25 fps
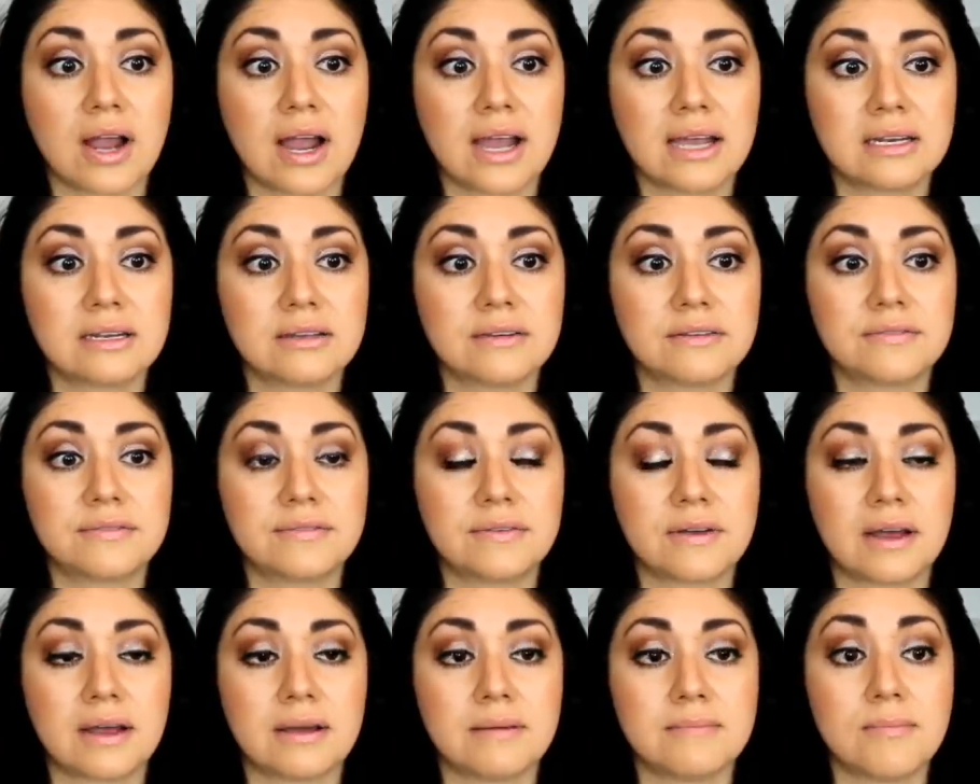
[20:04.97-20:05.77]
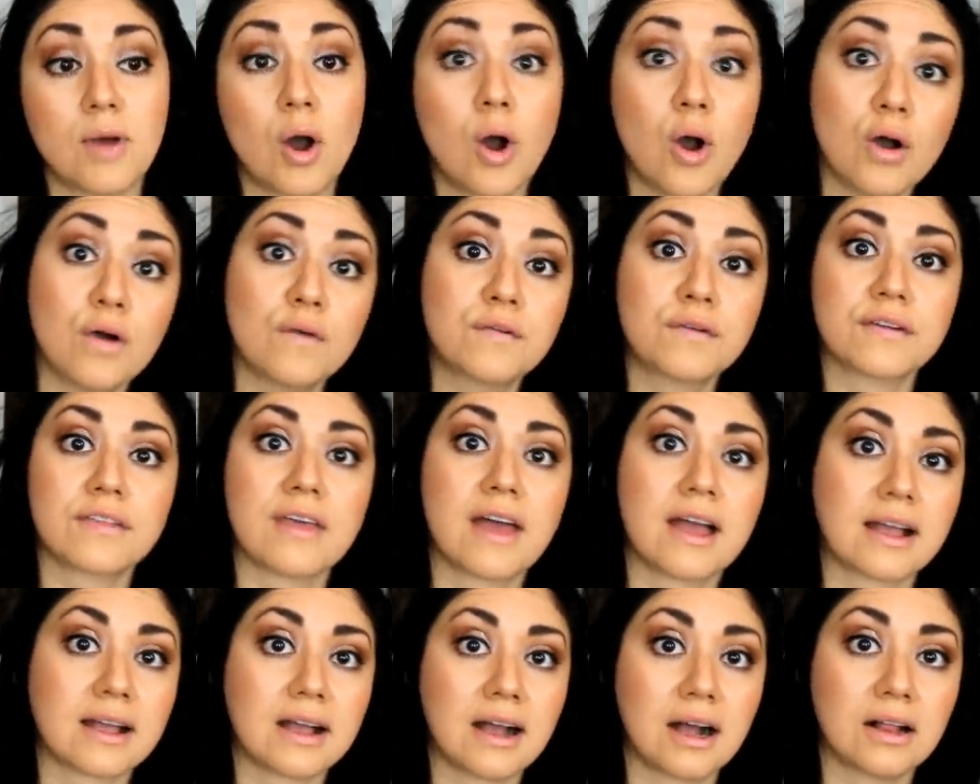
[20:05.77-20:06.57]
kind of um, over
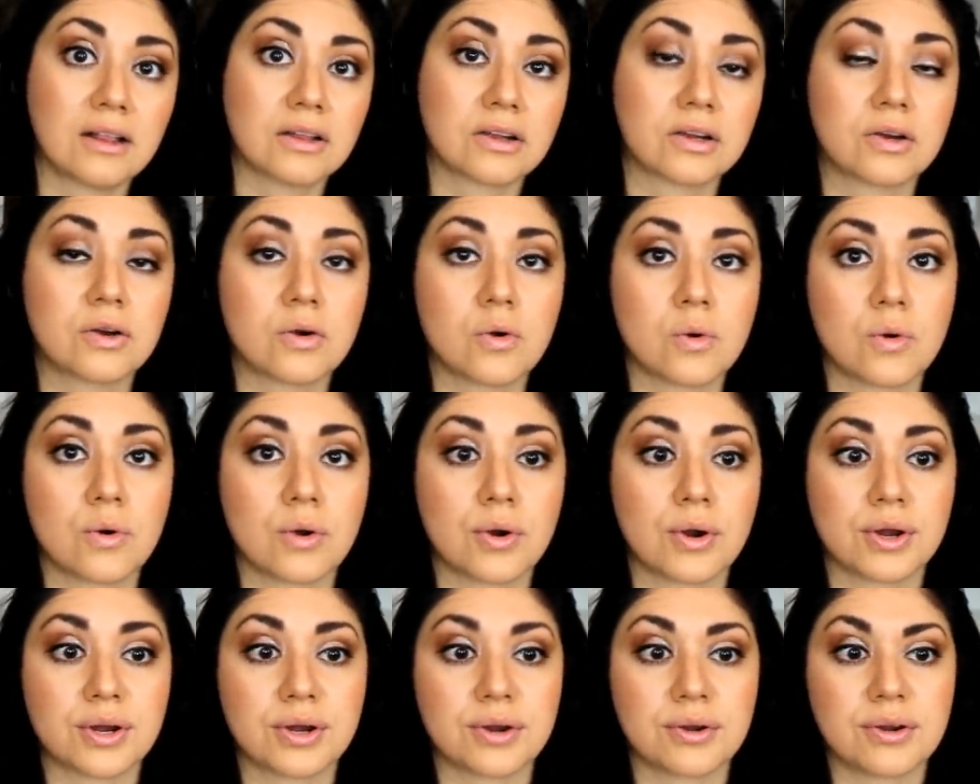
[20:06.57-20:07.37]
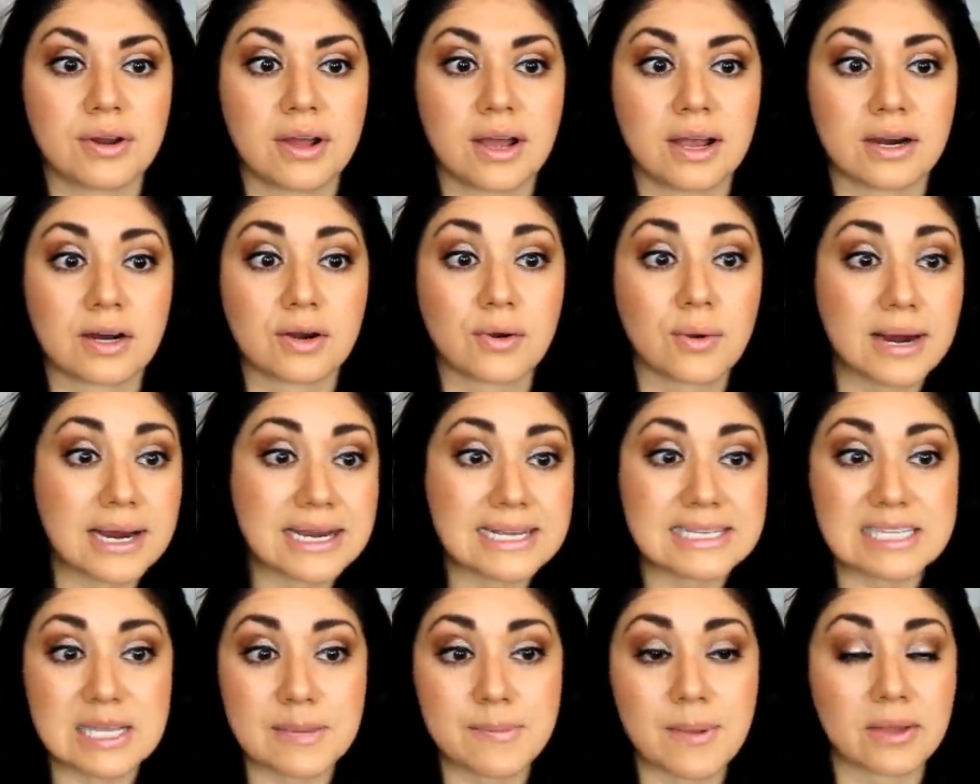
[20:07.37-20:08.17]
that color or you're not
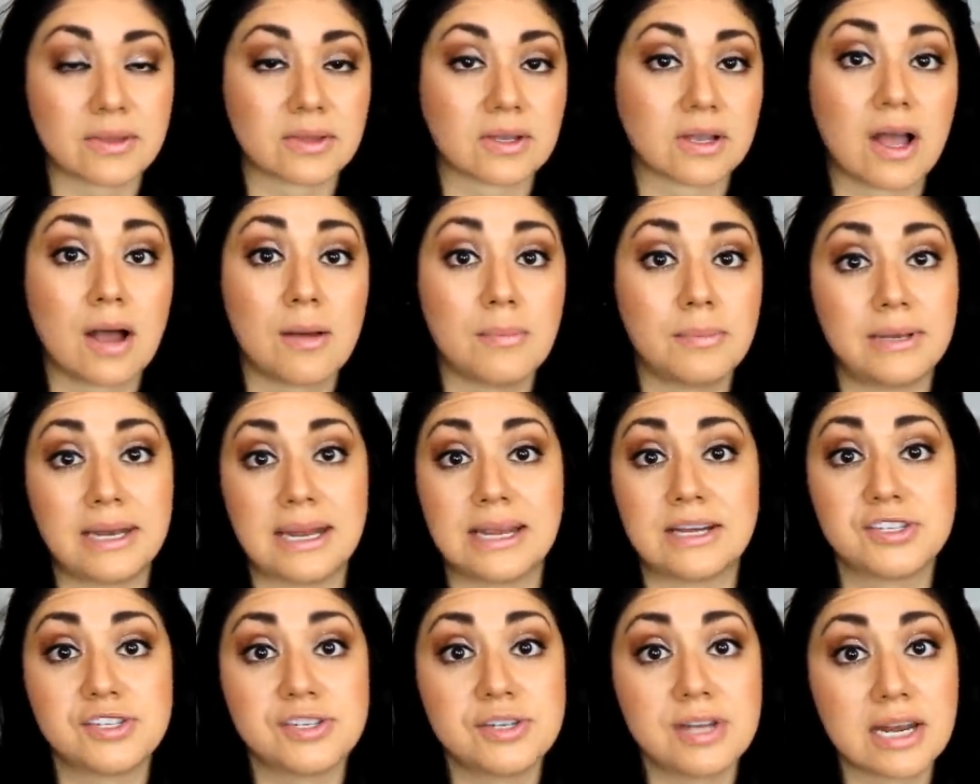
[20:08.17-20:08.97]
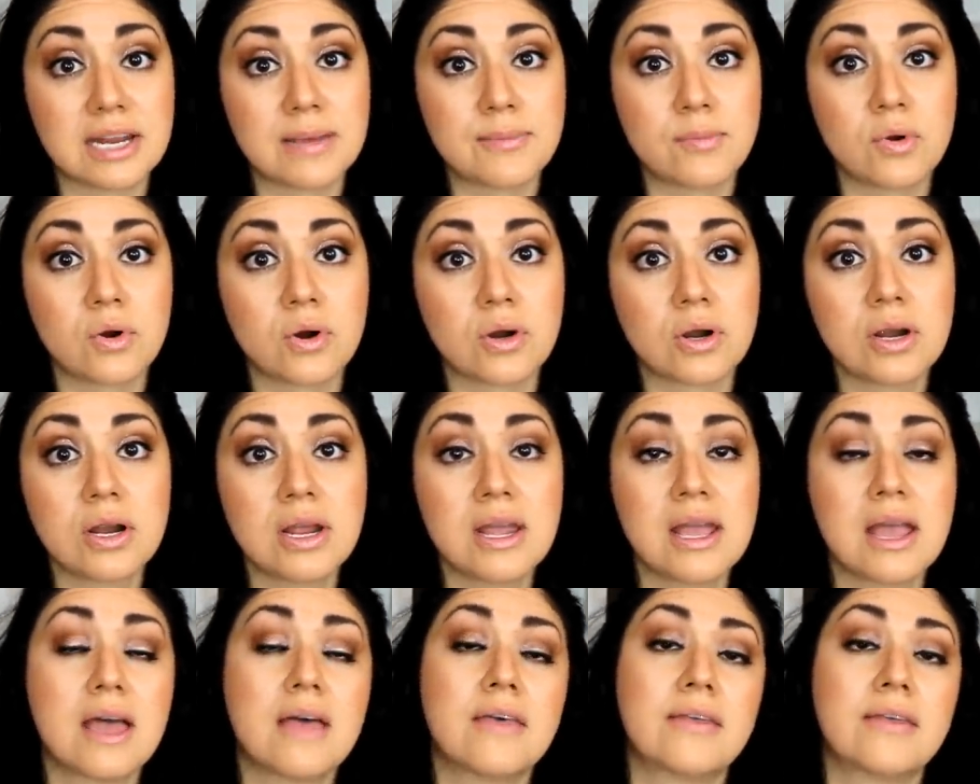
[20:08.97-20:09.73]
crazy about the combination anymore,